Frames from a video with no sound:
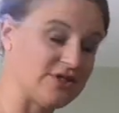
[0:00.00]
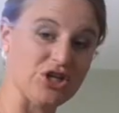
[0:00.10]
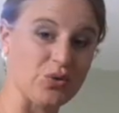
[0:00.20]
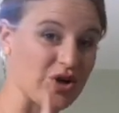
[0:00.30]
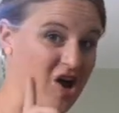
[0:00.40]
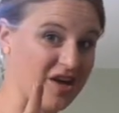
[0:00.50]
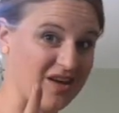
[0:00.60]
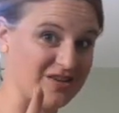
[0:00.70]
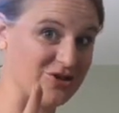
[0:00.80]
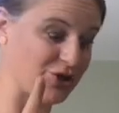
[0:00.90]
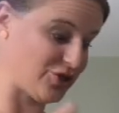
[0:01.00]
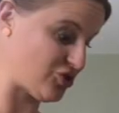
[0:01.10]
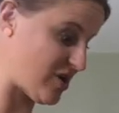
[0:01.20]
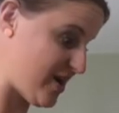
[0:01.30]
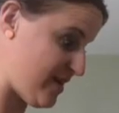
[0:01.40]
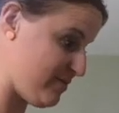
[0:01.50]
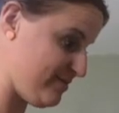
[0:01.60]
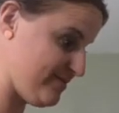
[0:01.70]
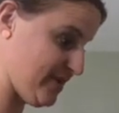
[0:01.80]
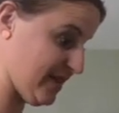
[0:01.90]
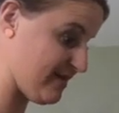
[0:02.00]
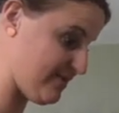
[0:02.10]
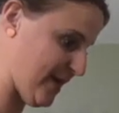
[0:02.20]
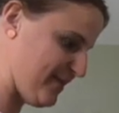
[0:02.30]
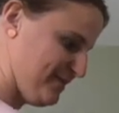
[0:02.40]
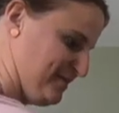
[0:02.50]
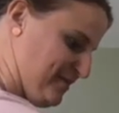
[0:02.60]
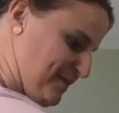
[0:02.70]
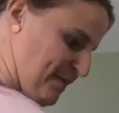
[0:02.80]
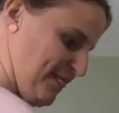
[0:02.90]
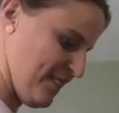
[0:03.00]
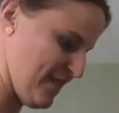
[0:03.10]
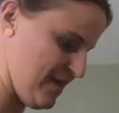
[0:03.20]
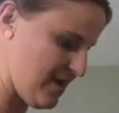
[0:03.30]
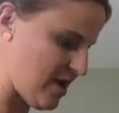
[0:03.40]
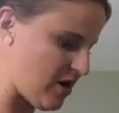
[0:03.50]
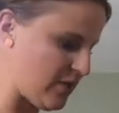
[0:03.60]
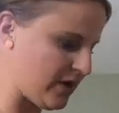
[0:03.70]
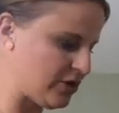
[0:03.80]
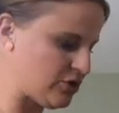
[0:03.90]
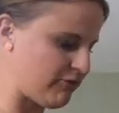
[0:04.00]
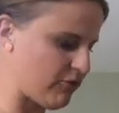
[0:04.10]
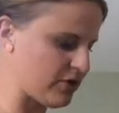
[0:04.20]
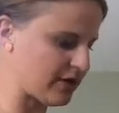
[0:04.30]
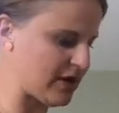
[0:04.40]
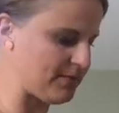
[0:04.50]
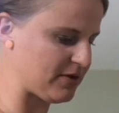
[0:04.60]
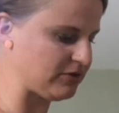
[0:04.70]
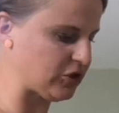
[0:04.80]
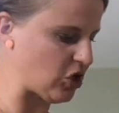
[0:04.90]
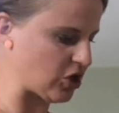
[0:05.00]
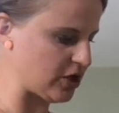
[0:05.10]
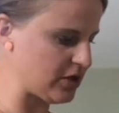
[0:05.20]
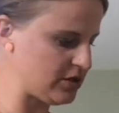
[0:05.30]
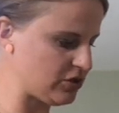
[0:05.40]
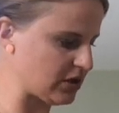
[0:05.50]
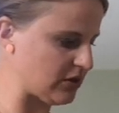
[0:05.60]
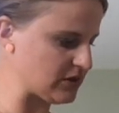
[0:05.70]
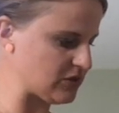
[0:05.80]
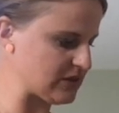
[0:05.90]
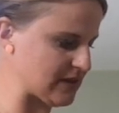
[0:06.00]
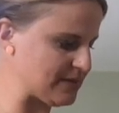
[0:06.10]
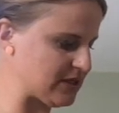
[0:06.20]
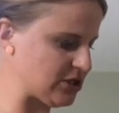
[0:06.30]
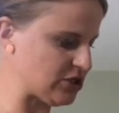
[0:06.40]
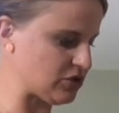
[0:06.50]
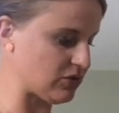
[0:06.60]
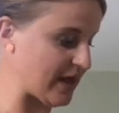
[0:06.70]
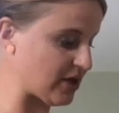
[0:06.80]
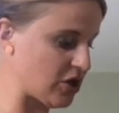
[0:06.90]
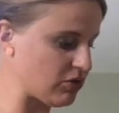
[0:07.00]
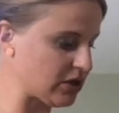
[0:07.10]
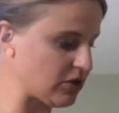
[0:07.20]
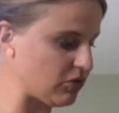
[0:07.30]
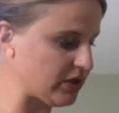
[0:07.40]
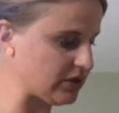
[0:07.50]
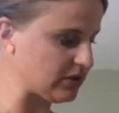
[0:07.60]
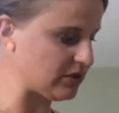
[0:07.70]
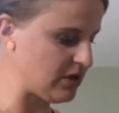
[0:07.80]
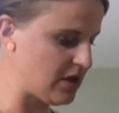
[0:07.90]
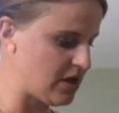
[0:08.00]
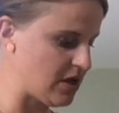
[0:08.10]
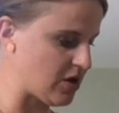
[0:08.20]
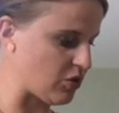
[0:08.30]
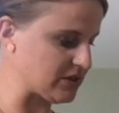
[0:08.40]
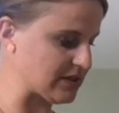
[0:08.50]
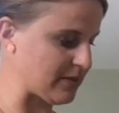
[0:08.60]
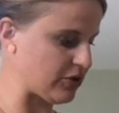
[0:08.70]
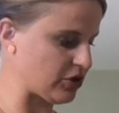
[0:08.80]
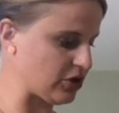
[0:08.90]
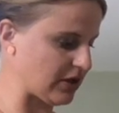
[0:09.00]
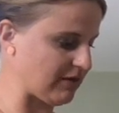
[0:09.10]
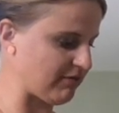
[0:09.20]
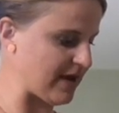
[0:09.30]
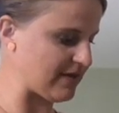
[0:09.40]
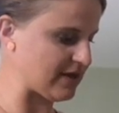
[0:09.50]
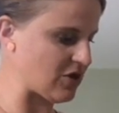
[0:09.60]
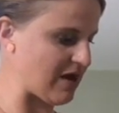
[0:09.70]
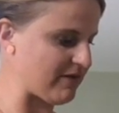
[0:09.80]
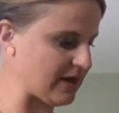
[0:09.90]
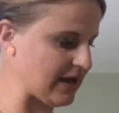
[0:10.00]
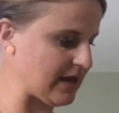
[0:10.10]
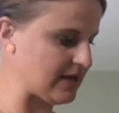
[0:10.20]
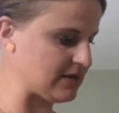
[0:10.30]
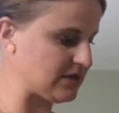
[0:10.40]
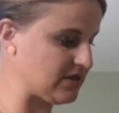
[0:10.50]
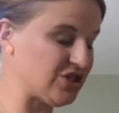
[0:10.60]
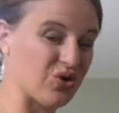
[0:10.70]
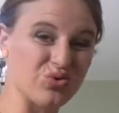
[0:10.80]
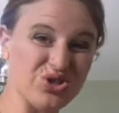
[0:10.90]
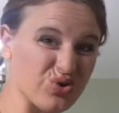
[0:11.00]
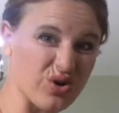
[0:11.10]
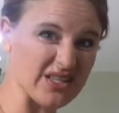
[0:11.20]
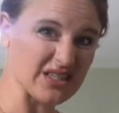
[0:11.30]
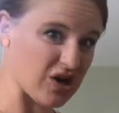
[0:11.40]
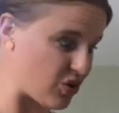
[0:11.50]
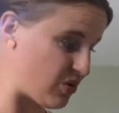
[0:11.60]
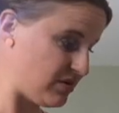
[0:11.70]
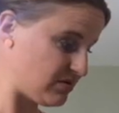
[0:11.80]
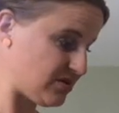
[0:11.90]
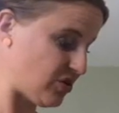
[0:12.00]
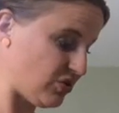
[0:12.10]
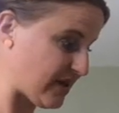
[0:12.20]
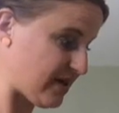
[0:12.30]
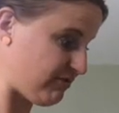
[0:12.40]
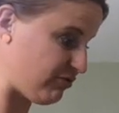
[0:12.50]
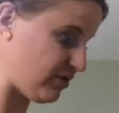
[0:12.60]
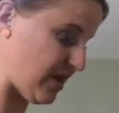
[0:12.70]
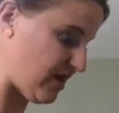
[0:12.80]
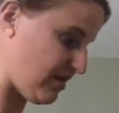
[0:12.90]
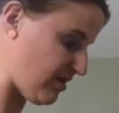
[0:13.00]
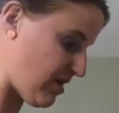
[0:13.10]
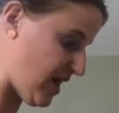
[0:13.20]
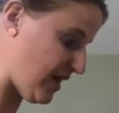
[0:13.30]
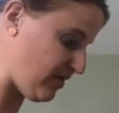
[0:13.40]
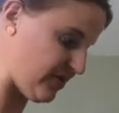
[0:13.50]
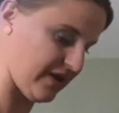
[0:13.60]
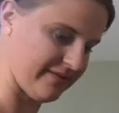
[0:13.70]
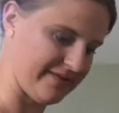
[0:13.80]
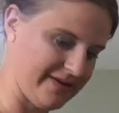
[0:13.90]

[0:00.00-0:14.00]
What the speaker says: Don't knock it until you try it, believe me. All right, we're gonna do a 1/4 cup of lard. You could also substitute like coconut oil or some other cooking fat that you have on hand. Don't do Crisco. Don't let it fool you. They're not healthy.